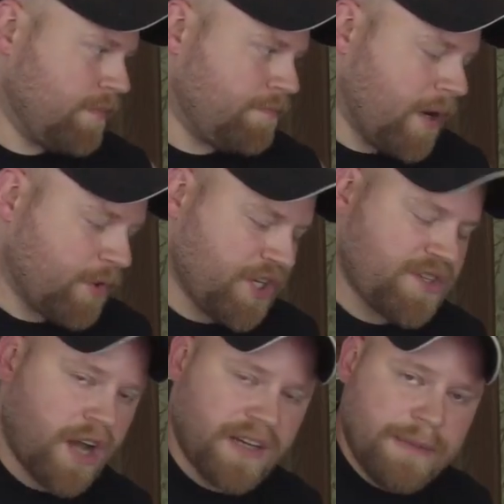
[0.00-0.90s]
But we're just
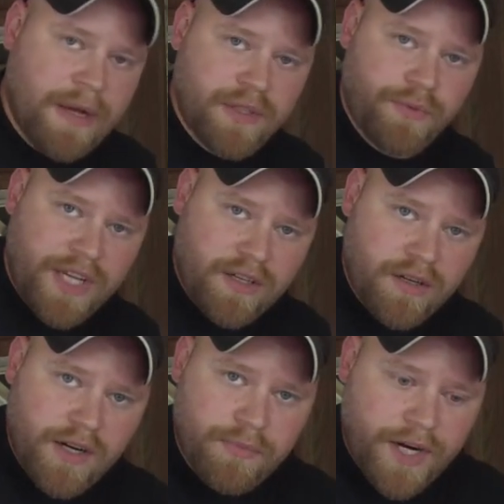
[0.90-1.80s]
talking about the
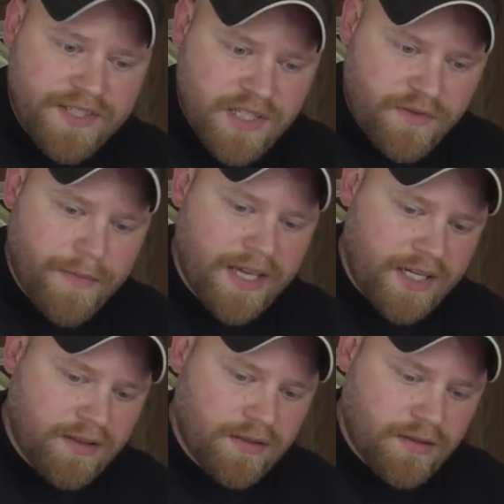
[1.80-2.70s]
reoccurring prices for
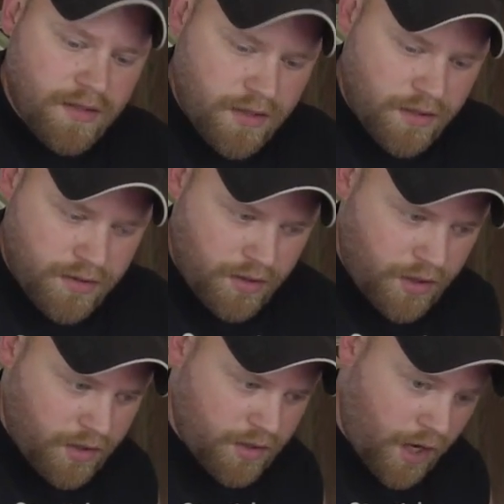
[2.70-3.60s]
making the
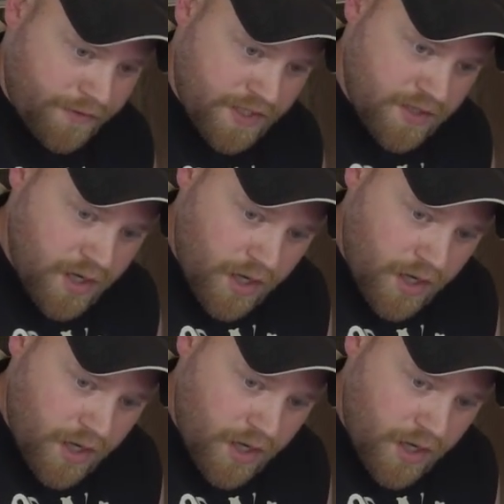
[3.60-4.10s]
coffees.